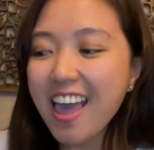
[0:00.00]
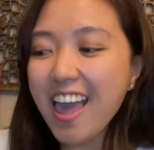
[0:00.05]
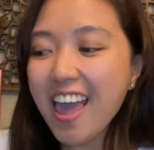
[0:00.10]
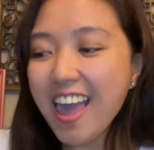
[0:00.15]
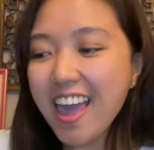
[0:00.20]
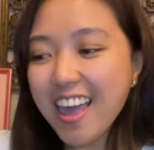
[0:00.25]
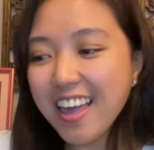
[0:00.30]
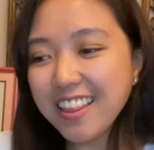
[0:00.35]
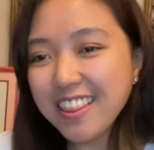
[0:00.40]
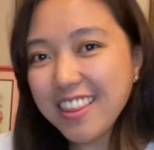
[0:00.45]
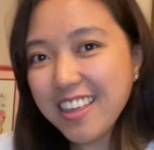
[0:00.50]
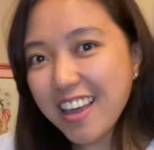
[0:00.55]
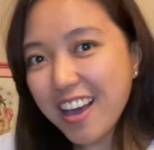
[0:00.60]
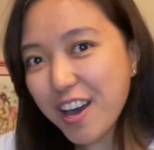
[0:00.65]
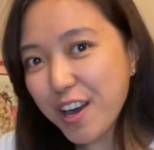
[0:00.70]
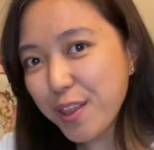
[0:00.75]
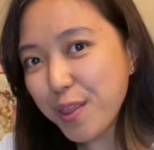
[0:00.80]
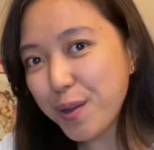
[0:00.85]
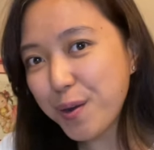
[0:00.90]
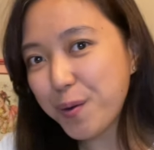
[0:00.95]
And the
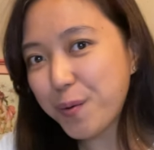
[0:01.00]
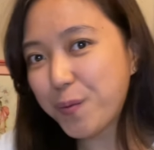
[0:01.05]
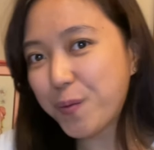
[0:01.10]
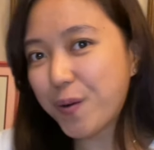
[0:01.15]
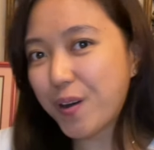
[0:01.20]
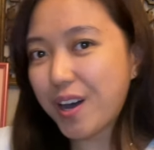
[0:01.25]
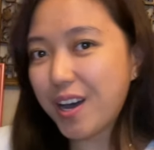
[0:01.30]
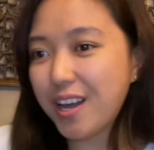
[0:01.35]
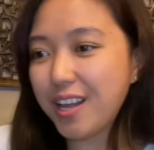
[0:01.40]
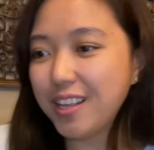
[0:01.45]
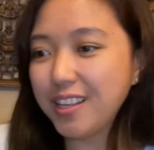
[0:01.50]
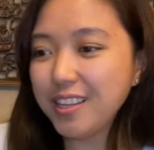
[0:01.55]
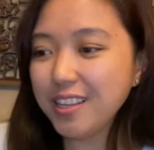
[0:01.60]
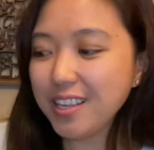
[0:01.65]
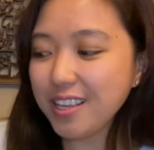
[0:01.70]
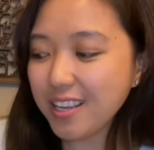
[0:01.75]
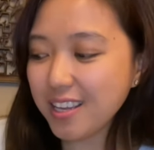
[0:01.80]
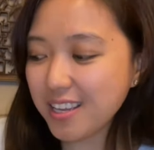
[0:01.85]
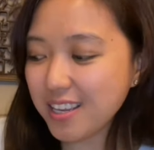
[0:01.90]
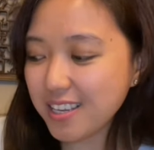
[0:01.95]
other
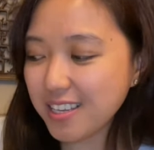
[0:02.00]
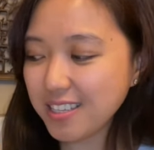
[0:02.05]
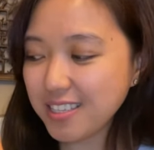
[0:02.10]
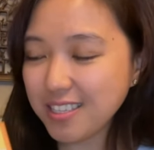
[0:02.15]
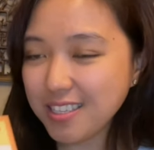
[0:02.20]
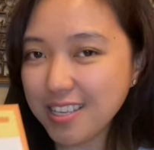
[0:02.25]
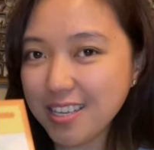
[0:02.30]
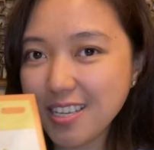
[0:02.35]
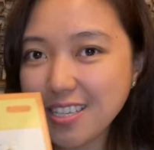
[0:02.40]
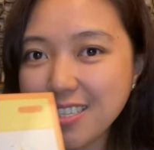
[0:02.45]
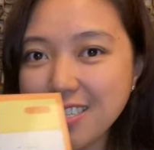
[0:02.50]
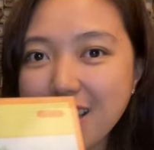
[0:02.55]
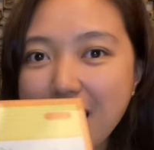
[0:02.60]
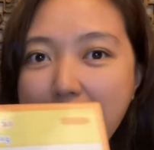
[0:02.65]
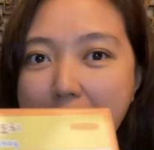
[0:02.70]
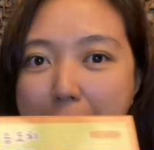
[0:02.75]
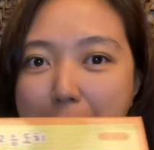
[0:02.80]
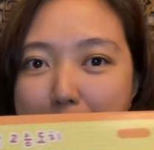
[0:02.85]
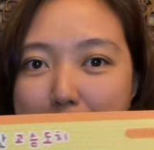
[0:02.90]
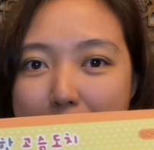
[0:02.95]
one is this
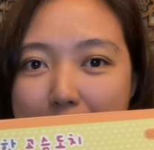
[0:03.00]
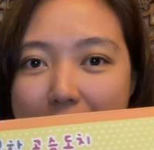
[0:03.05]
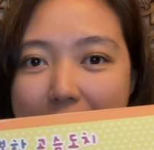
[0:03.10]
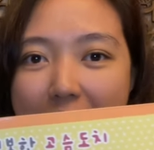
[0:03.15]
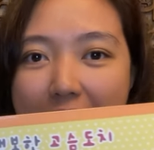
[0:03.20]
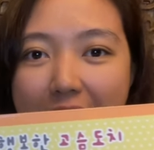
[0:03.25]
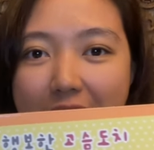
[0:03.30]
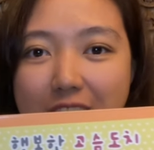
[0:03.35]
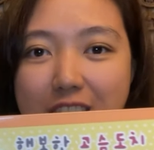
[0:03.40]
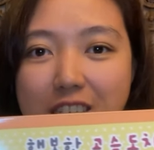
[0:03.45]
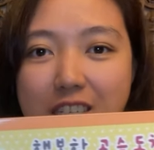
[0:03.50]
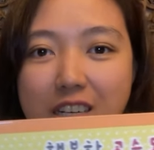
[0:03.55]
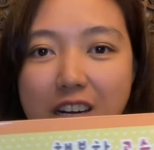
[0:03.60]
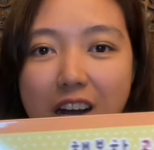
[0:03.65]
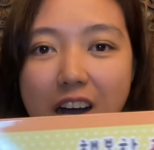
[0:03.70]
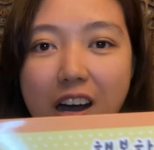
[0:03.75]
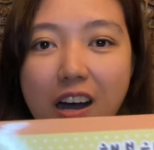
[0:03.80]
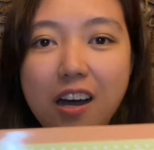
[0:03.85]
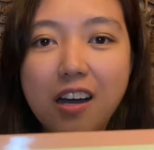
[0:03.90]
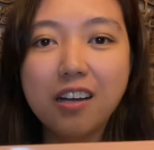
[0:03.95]
happy
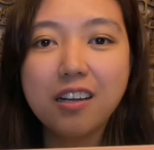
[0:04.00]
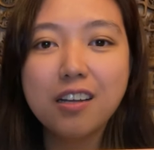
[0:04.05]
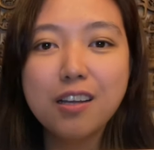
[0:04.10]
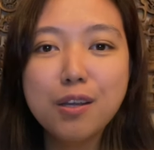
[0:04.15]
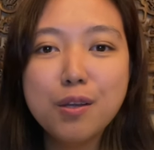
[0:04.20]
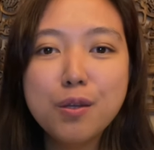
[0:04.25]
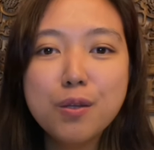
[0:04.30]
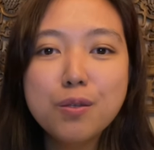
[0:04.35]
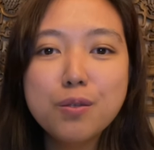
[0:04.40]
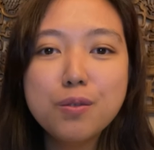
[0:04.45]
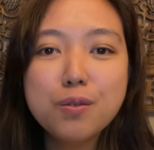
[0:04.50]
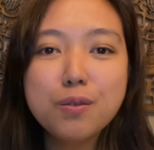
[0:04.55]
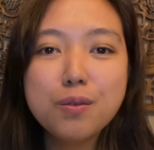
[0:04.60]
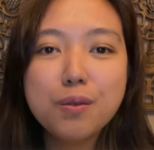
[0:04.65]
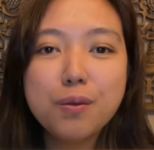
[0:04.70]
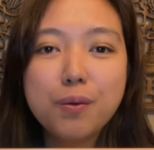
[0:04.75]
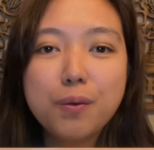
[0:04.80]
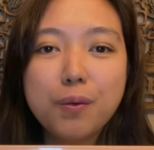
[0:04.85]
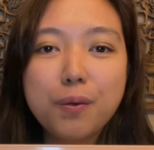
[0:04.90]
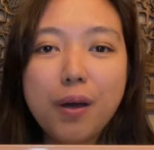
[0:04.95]
hedgehog.
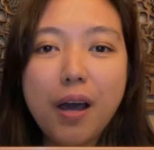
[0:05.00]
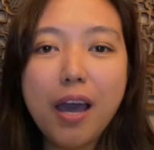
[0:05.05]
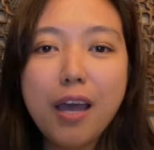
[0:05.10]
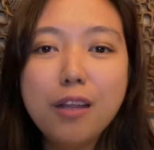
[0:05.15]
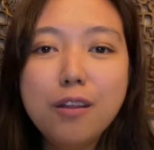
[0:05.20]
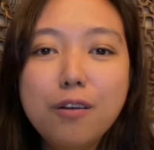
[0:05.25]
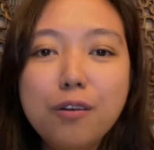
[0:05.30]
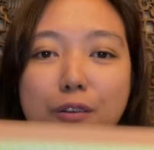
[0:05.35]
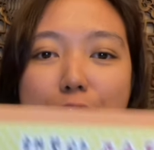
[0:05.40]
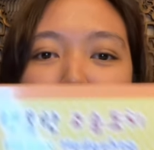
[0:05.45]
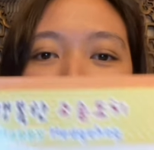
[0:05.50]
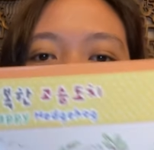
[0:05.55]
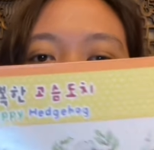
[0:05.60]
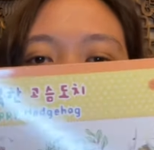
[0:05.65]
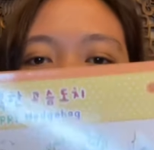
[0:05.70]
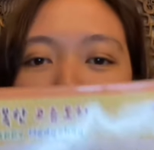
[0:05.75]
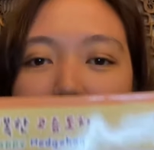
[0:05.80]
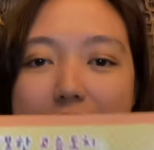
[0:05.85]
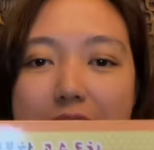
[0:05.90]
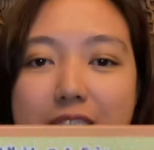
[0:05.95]
So I don't know
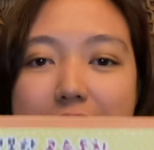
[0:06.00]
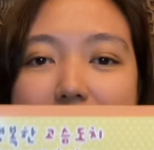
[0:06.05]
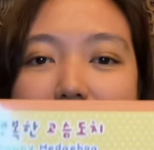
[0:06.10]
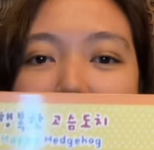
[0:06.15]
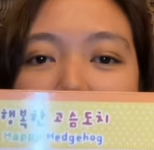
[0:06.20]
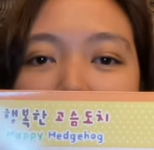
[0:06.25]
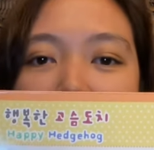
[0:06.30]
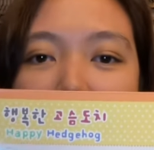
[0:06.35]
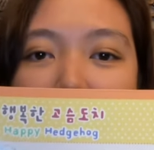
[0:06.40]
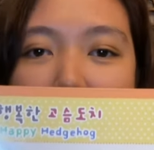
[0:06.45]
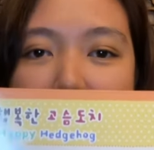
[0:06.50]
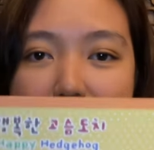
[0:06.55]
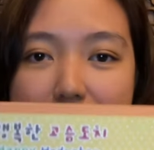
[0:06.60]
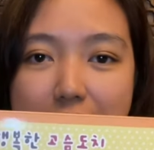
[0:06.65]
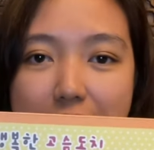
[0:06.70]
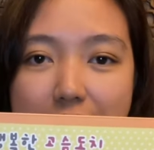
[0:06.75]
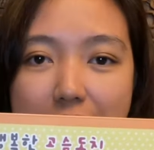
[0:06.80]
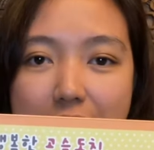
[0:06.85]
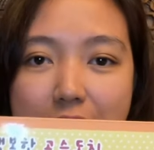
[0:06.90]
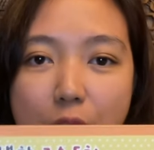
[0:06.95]
if this is a
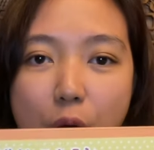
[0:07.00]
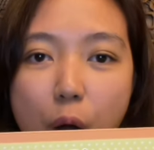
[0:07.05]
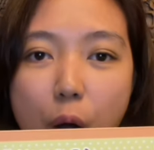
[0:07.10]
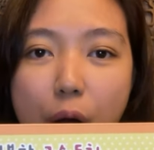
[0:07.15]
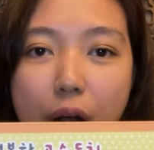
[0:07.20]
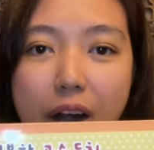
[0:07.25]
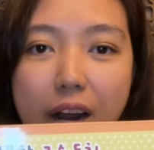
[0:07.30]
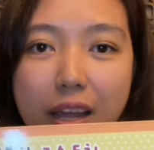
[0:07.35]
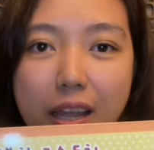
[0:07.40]
she or a